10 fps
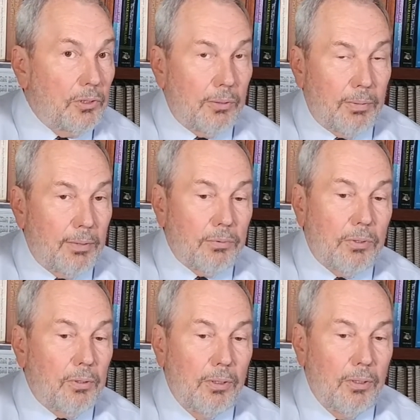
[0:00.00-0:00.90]
And
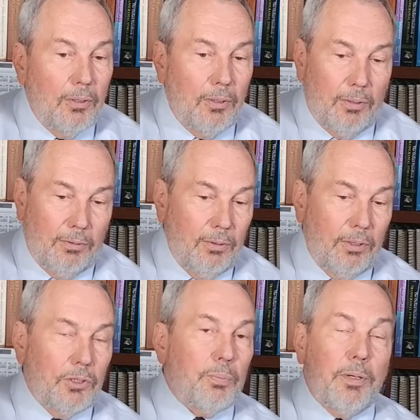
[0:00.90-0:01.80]
sometimes the
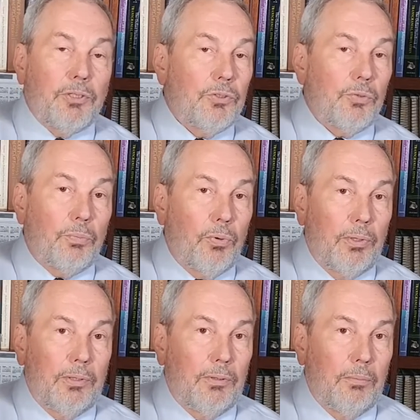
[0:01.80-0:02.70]
things patients have
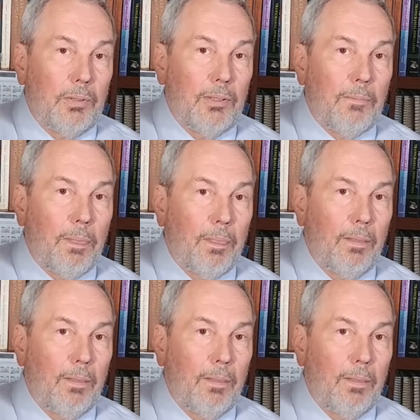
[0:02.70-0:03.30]
brought into me